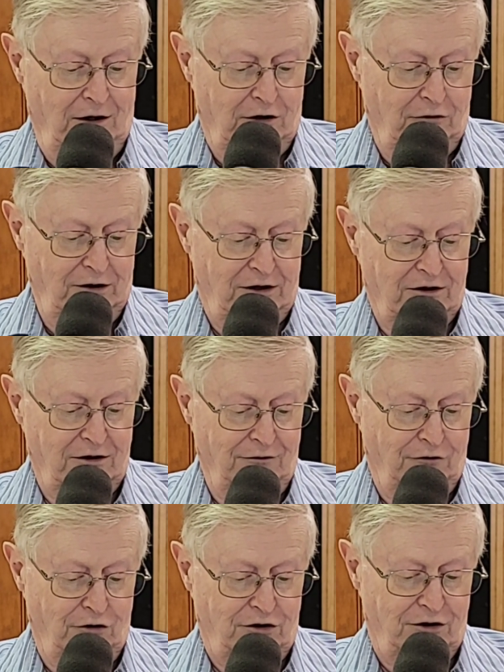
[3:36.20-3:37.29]
So he says in
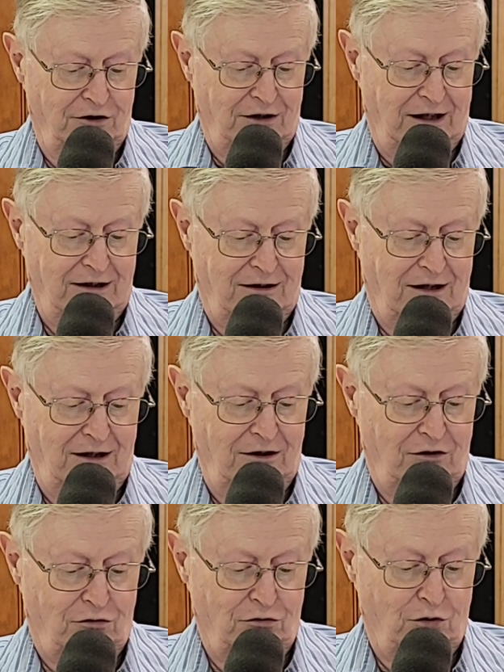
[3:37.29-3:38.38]
verses
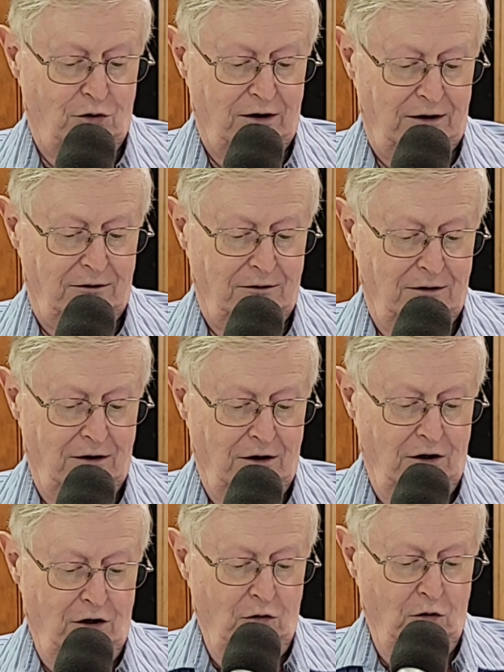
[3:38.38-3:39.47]
18 through 20,
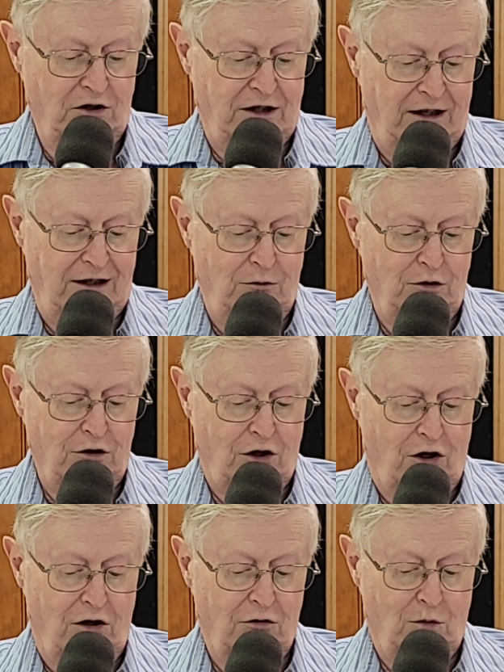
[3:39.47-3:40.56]
was anyone
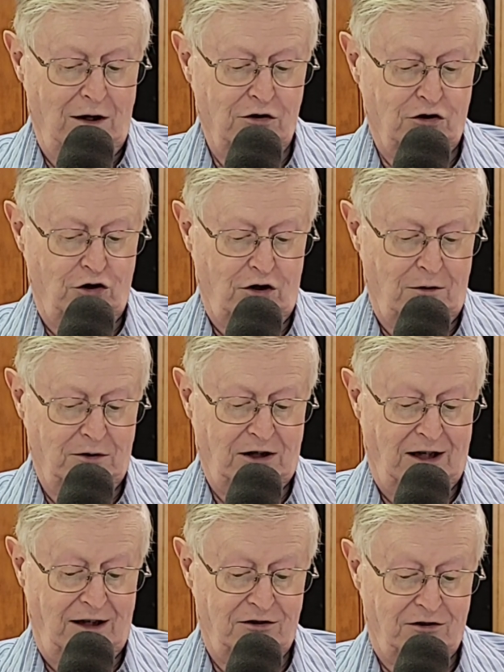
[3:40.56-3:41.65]
called while
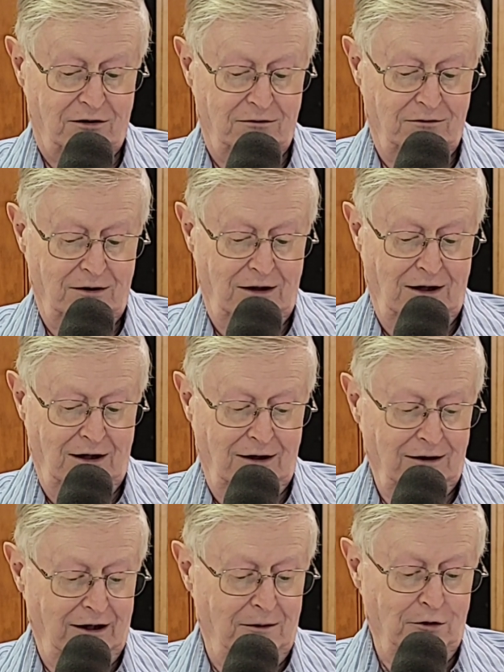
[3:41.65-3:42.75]
circumcised?
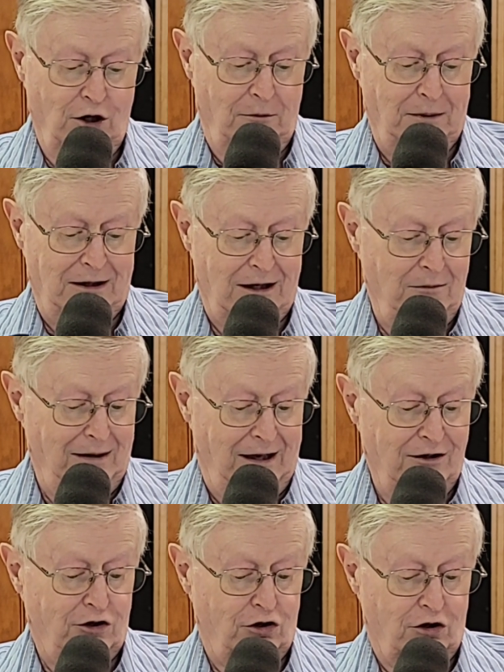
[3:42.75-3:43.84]
Let him not become
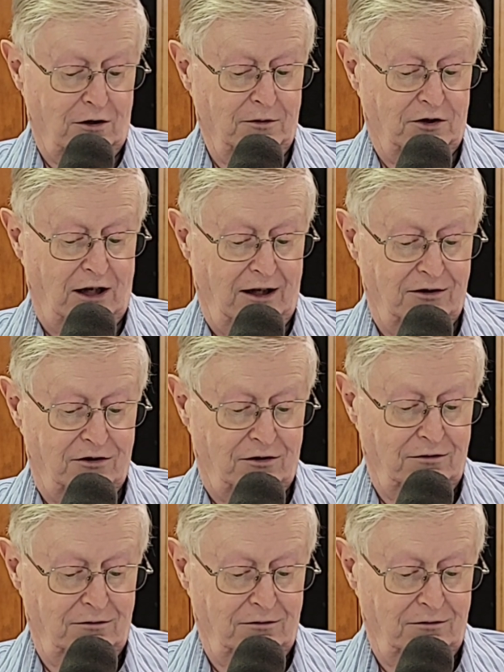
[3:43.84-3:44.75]
uncircumcised.